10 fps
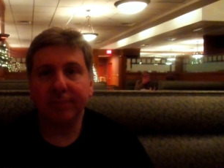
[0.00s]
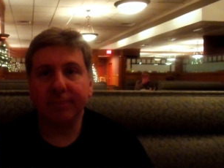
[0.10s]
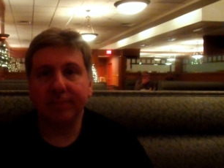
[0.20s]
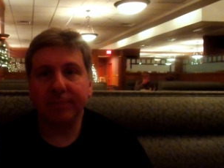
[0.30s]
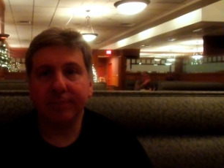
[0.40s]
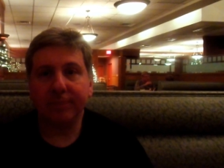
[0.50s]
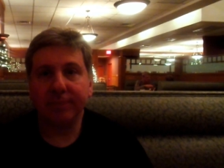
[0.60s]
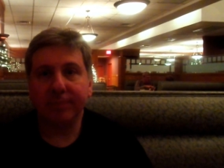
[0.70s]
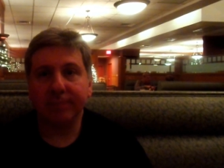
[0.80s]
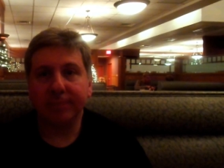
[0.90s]
into
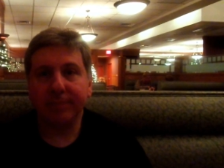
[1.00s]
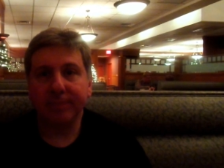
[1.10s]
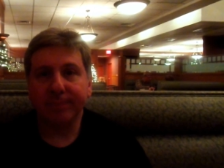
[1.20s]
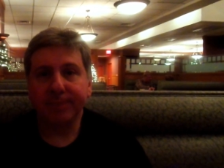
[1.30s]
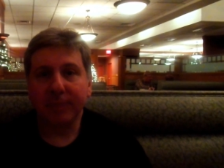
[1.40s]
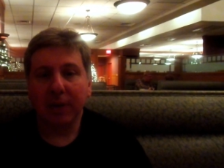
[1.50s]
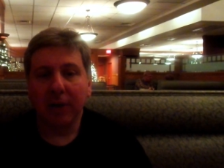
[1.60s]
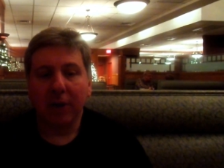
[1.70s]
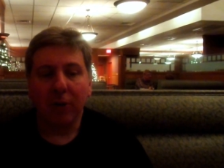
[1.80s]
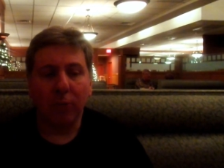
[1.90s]
keeping him in center field?
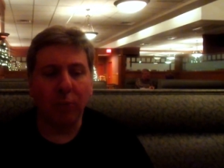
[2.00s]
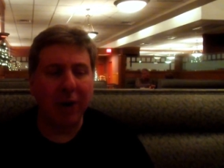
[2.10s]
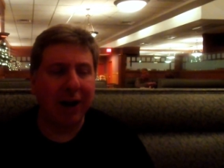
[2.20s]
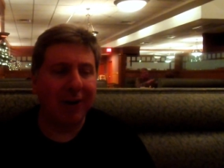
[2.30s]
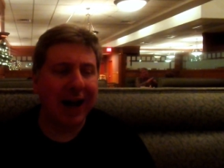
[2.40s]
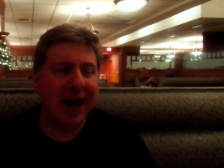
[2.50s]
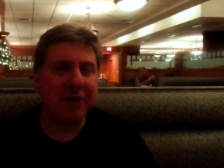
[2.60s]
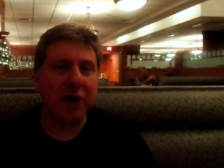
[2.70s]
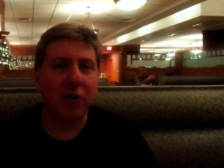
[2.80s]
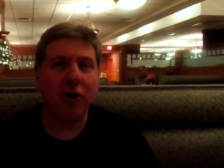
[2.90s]
Well, I
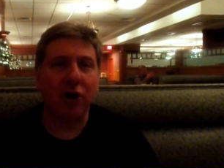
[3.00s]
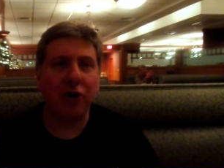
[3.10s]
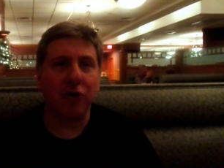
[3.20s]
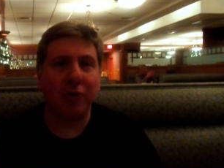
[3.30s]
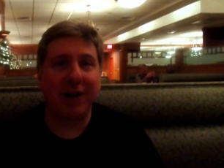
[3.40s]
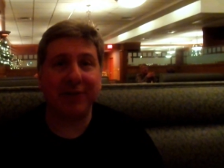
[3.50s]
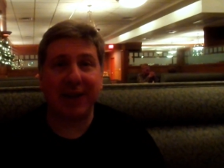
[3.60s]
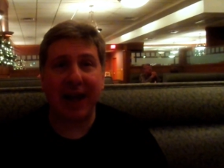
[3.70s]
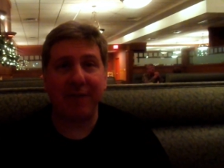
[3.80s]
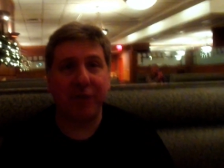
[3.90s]
know Hurdle
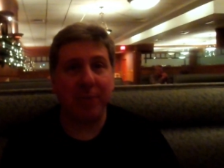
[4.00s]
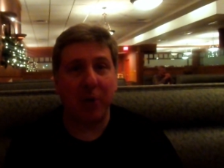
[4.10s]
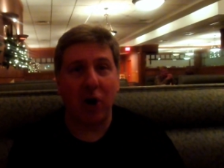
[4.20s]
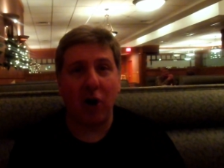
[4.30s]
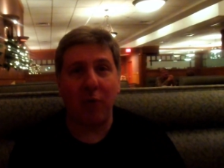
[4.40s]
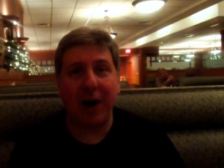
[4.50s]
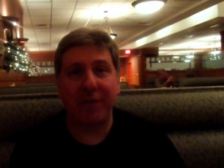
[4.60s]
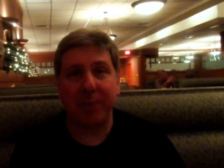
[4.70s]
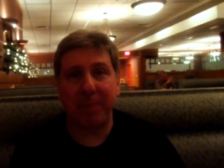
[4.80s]
escaped from all of the